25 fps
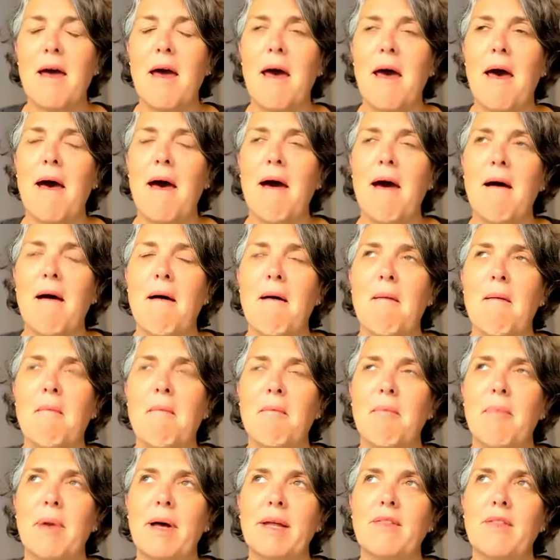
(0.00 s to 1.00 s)

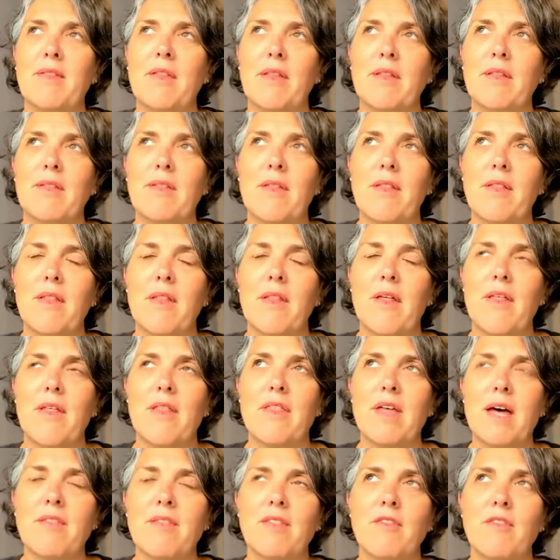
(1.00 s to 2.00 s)
but
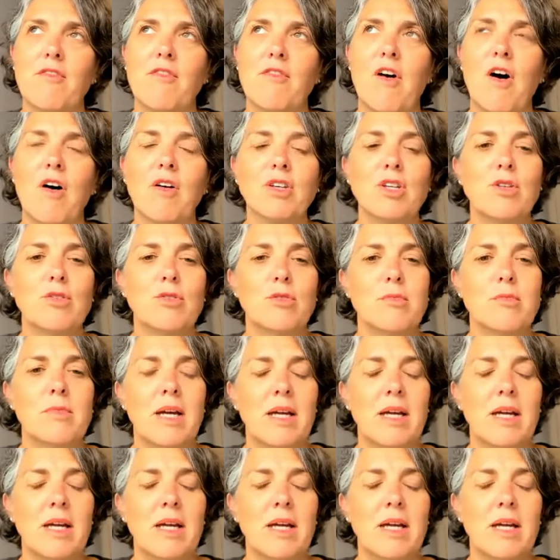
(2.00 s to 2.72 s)
that the volume